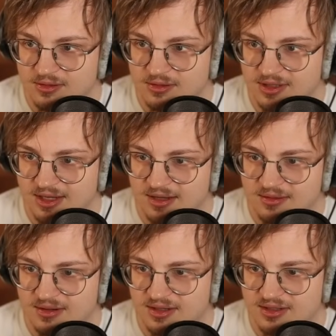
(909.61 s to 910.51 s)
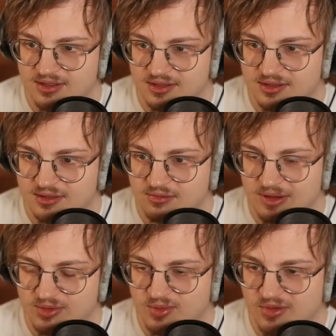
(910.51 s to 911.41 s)
Okay, nice.
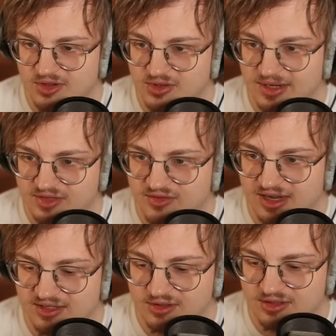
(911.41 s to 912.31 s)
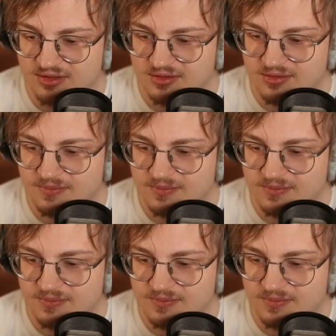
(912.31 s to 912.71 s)
Rapid Spin will also make us faster now.